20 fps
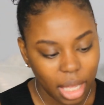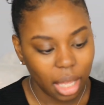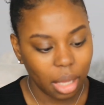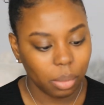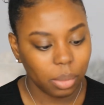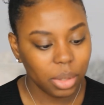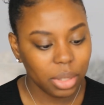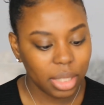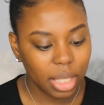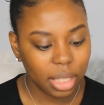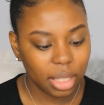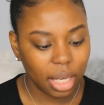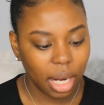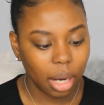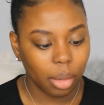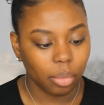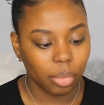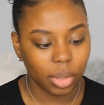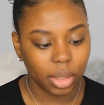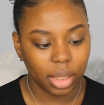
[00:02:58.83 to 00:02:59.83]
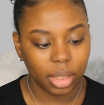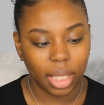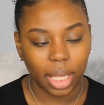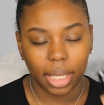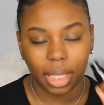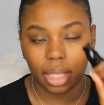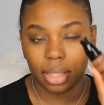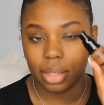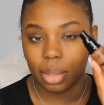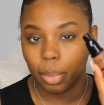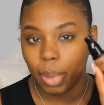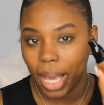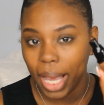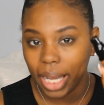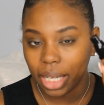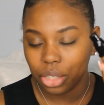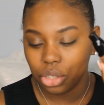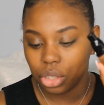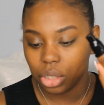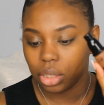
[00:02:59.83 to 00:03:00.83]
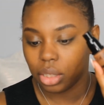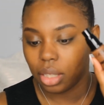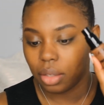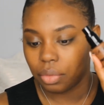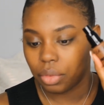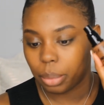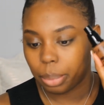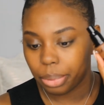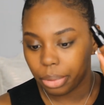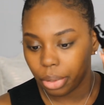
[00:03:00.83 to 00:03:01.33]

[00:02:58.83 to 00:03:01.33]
I will say that I really like the packaging of the